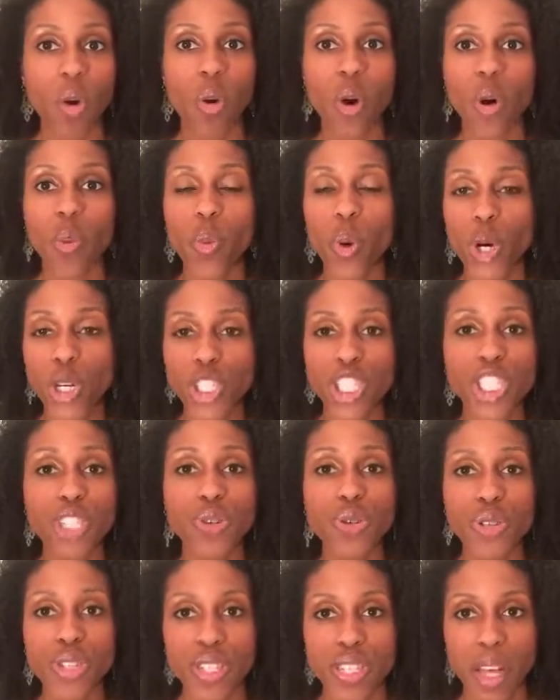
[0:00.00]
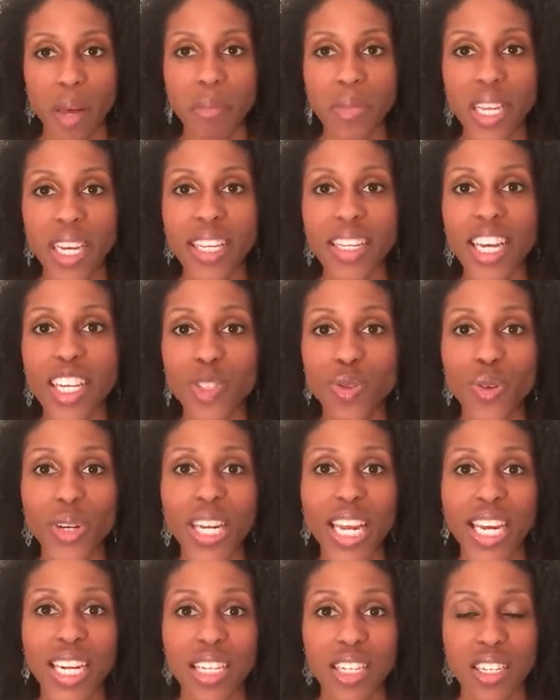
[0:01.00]
or a worksheet or something that's
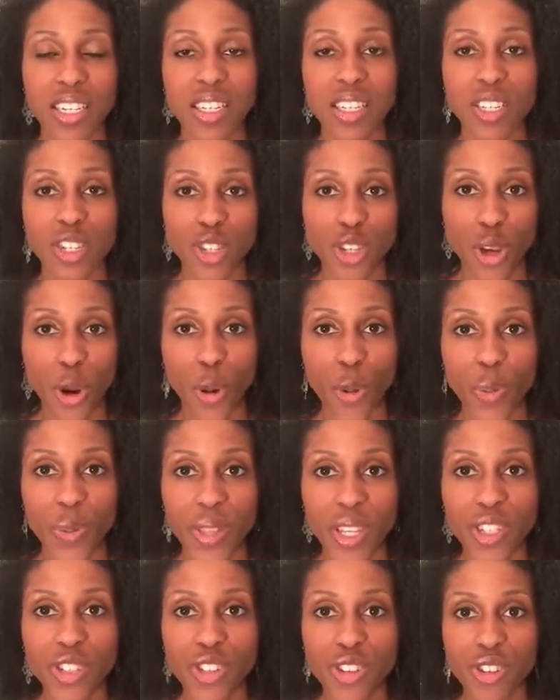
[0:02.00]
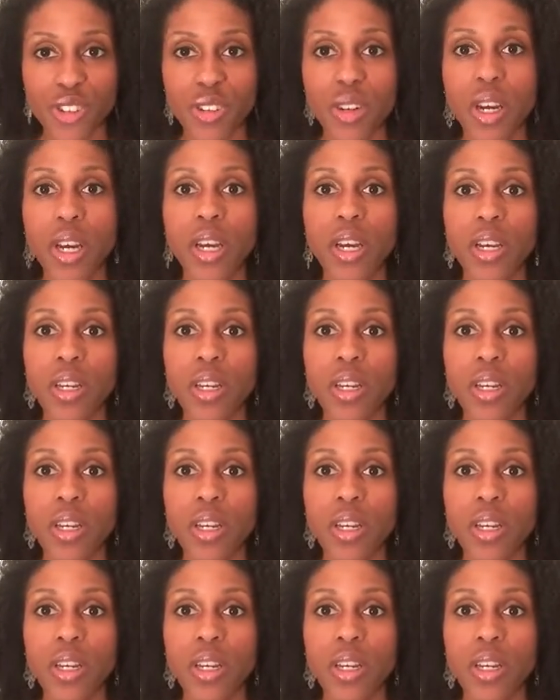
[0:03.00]
related to the scope that you're